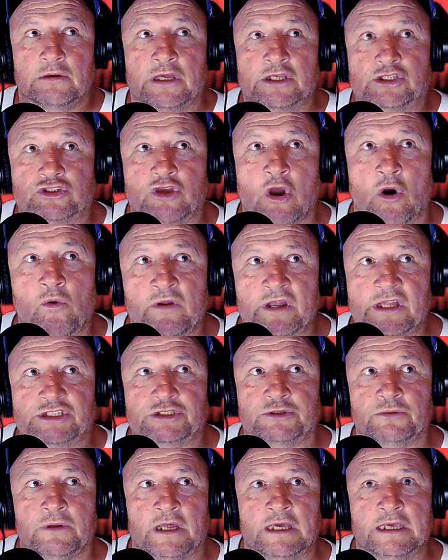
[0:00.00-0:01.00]
it's going
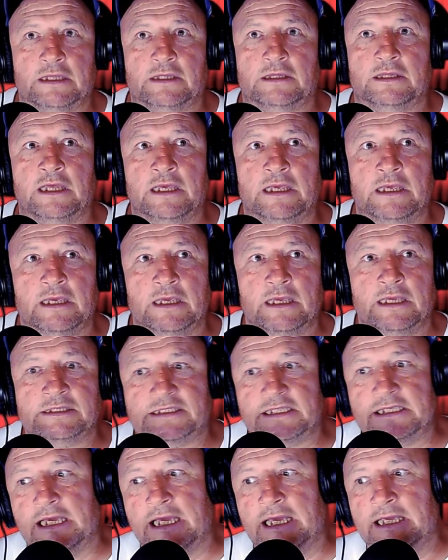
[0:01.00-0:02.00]
into like the
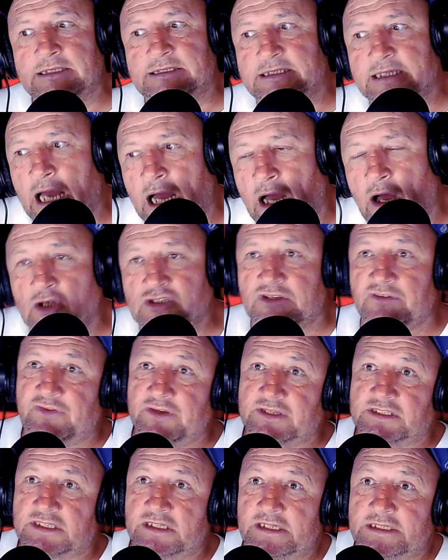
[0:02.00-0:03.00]
it's the it's
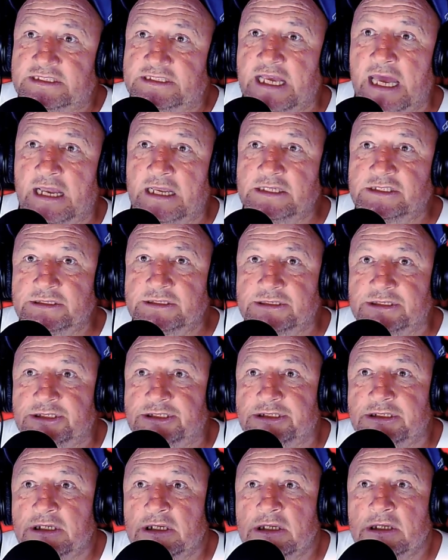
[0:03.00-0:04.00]
artificial
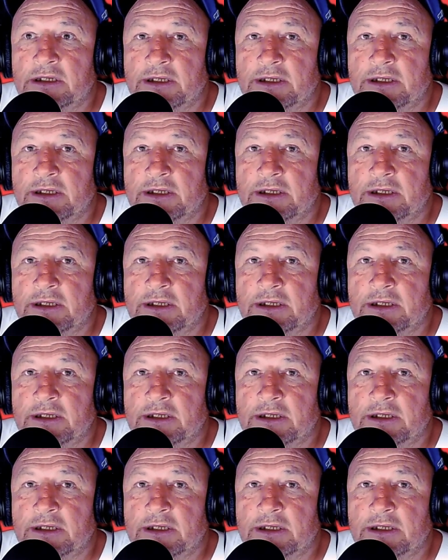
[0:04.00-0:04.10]
intelligence.